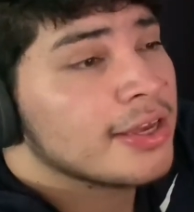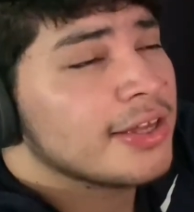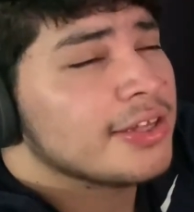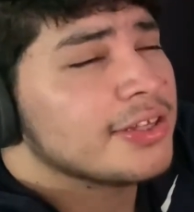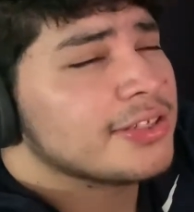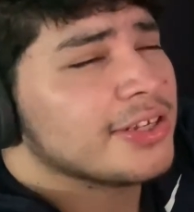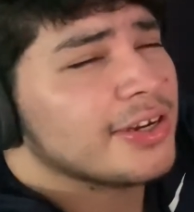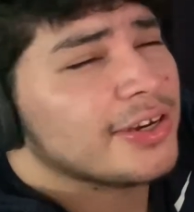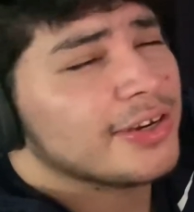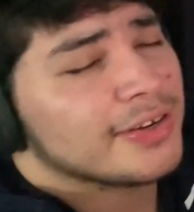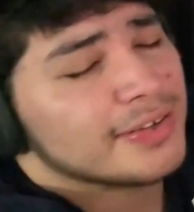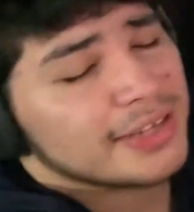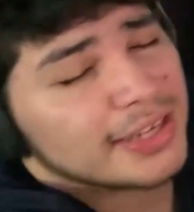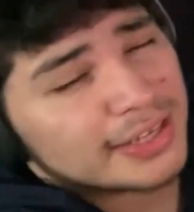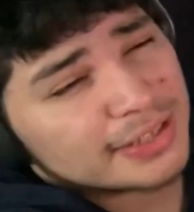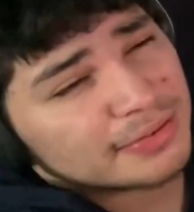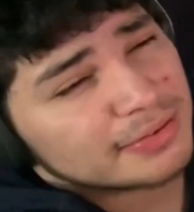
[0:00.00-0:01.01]
So
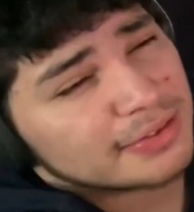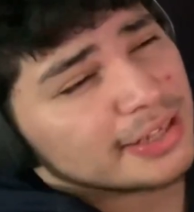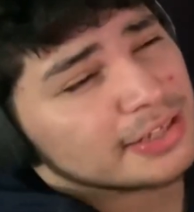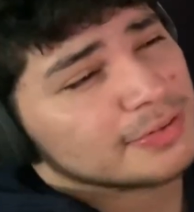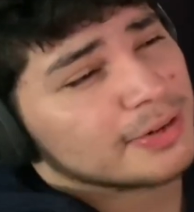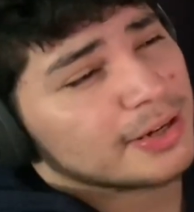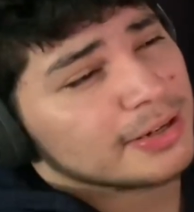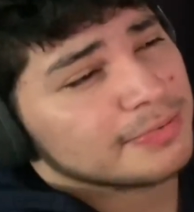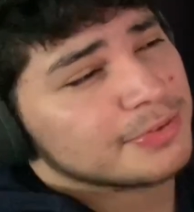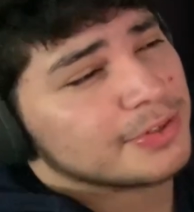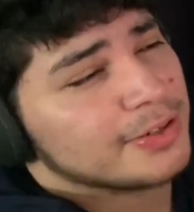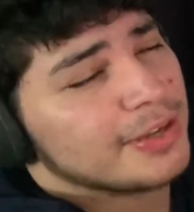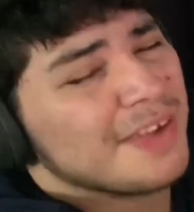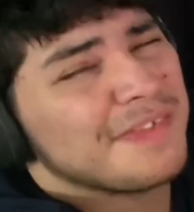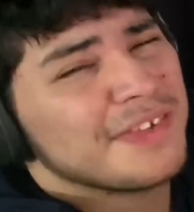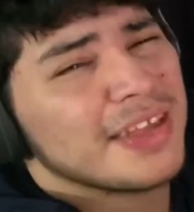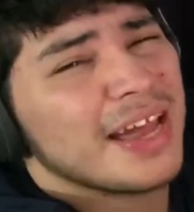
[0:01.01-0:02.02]
yeah, that's why. So
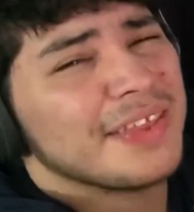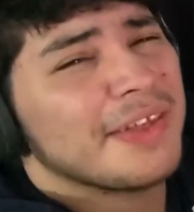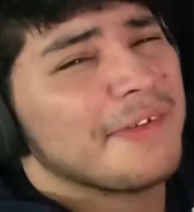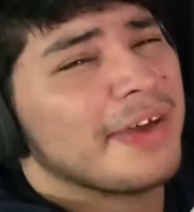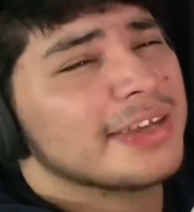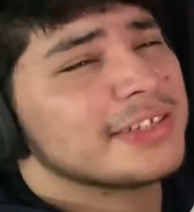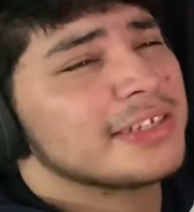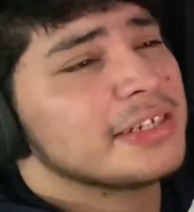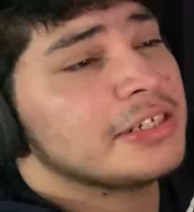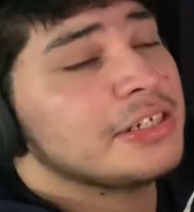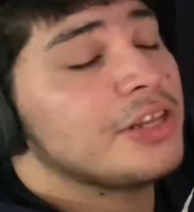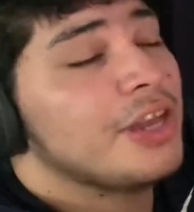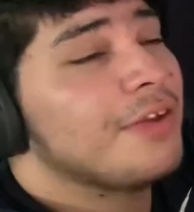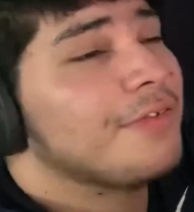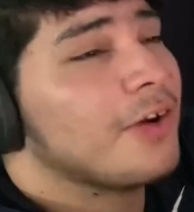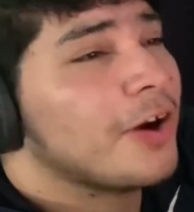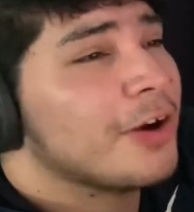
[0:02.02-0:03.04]
if you have the vaccine, you
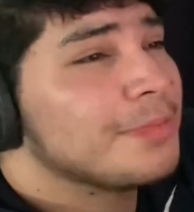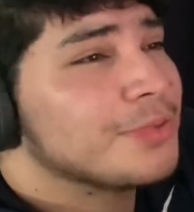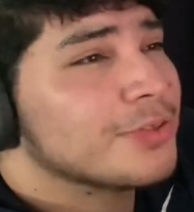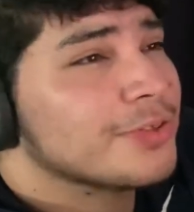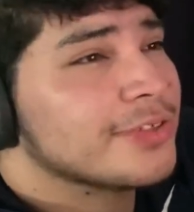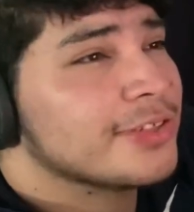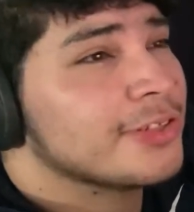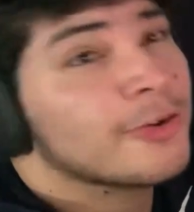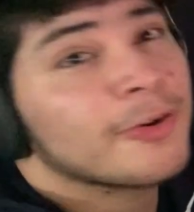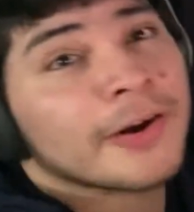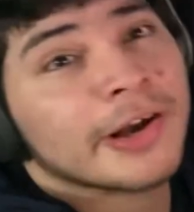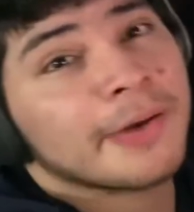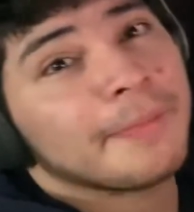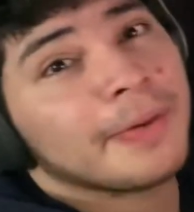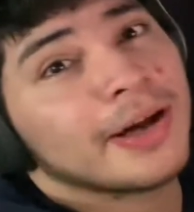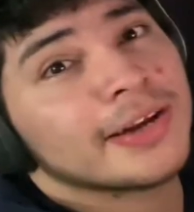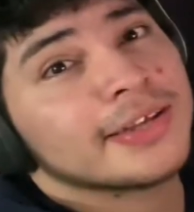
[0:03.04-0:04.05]
have arm sores, don't worry
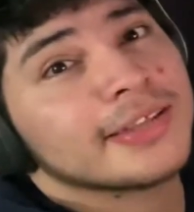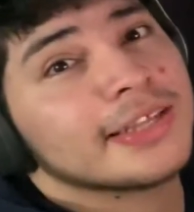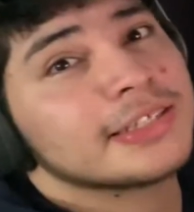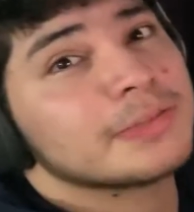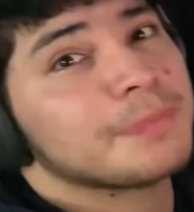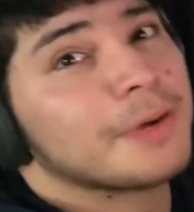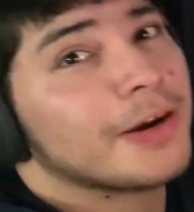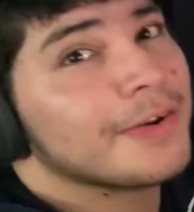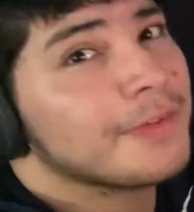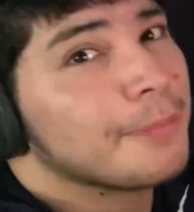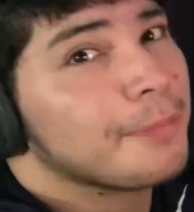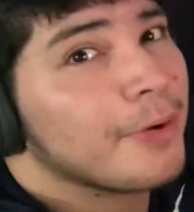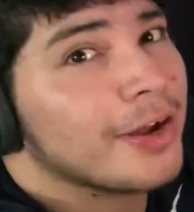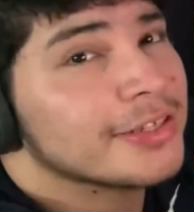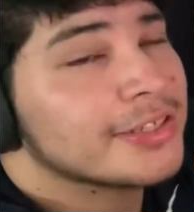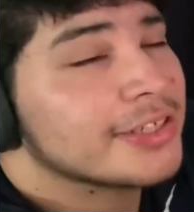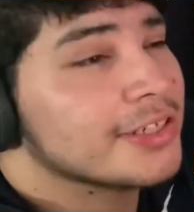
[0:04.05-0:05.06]
about it. That's part of the
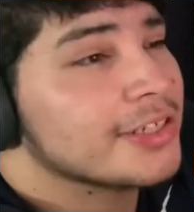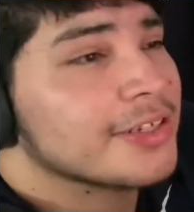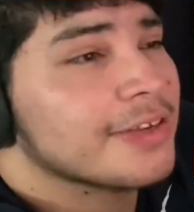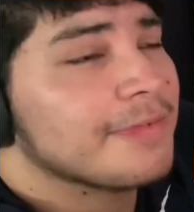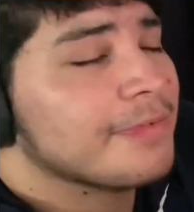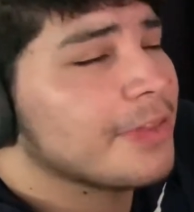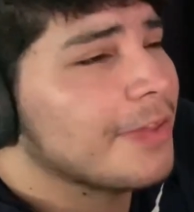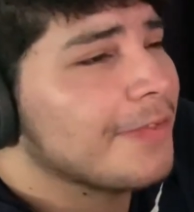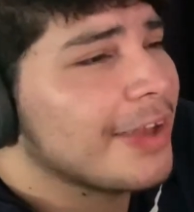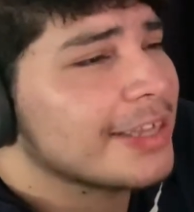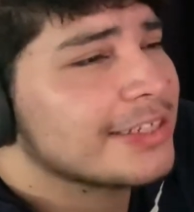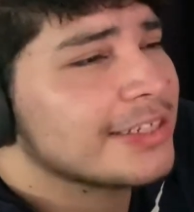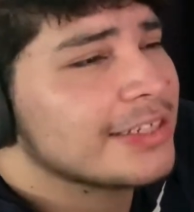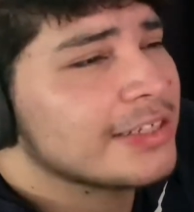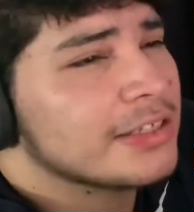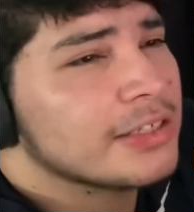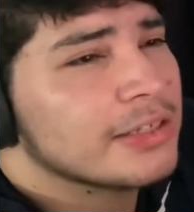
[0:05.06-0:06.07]
process of the
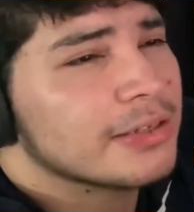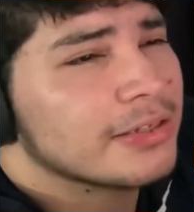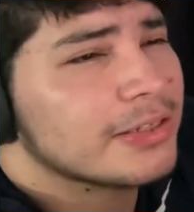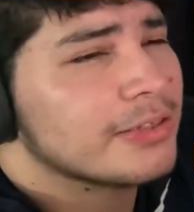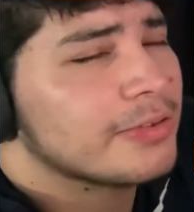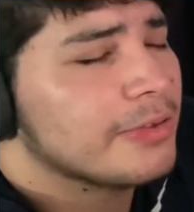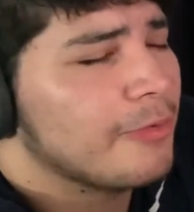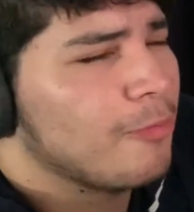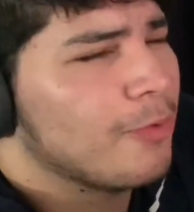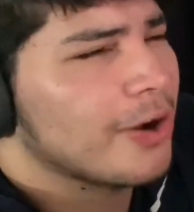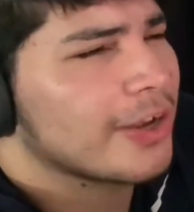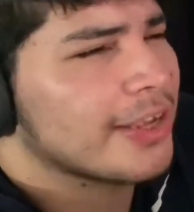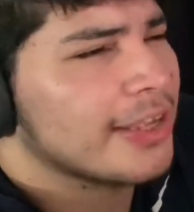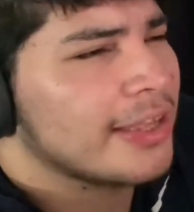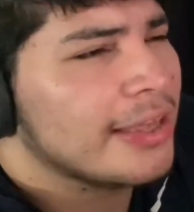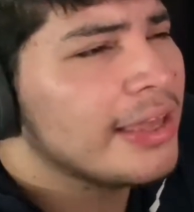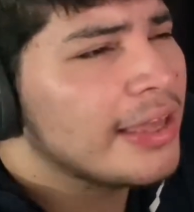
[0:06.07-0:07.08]
vaccine
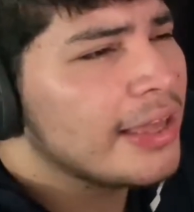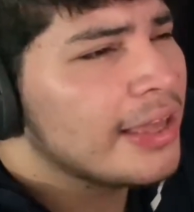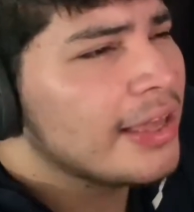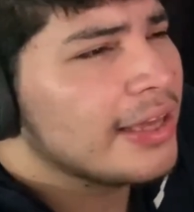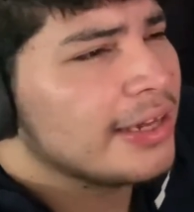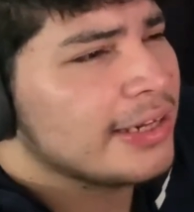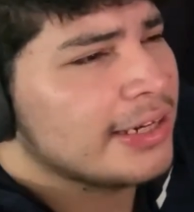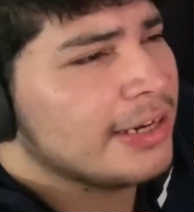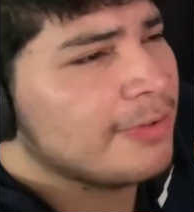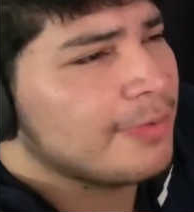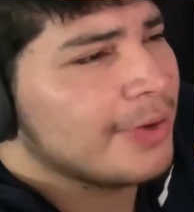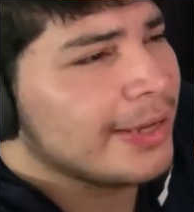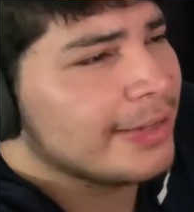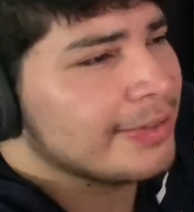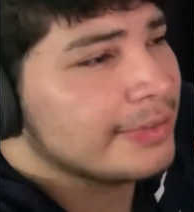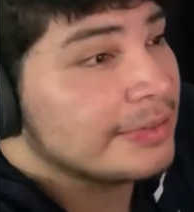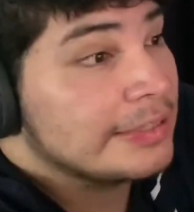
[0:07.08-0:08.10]
working uh,
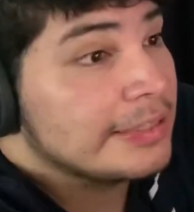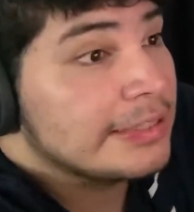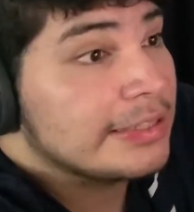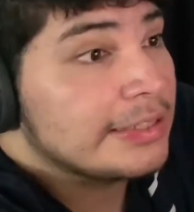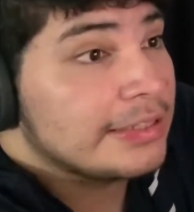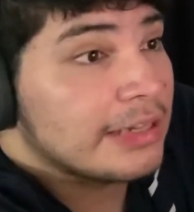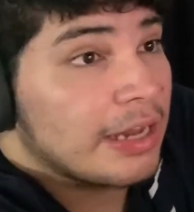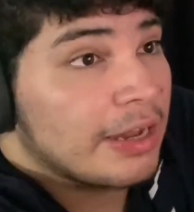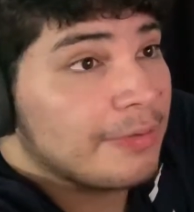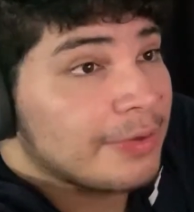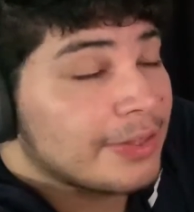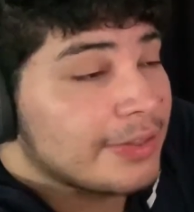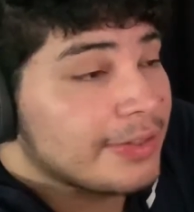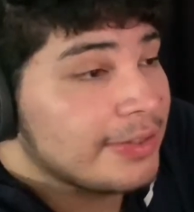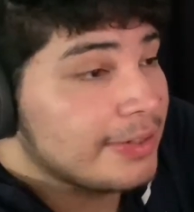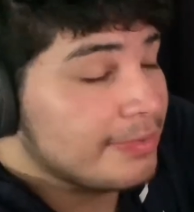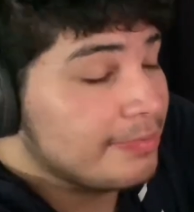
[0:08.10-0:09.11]
while uh, we
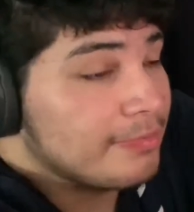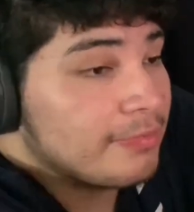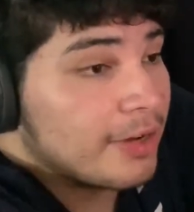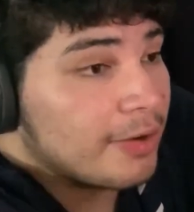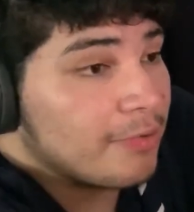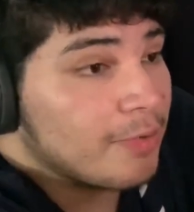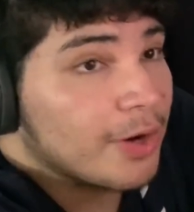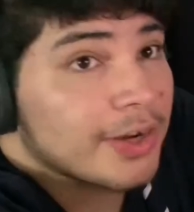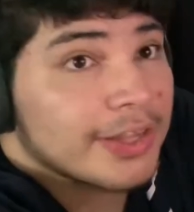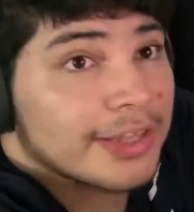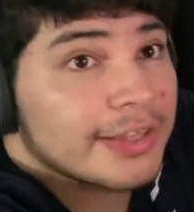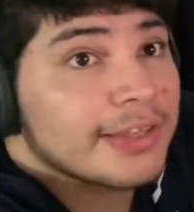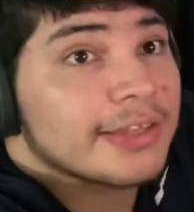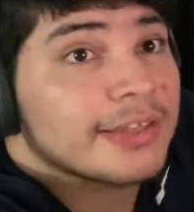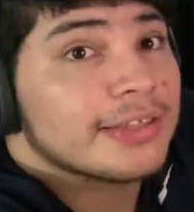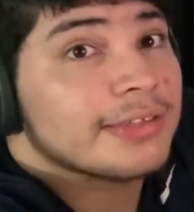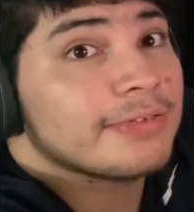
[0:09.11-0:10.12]
uh, while working.
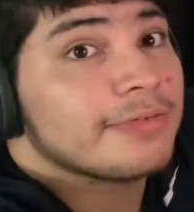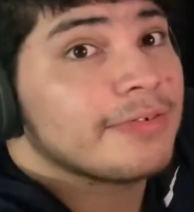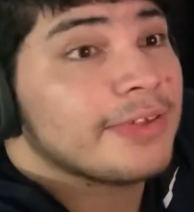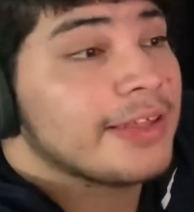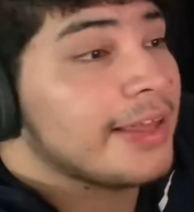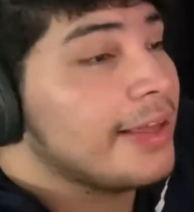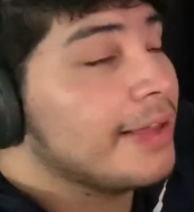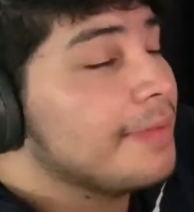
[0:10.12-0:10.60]
Yeah.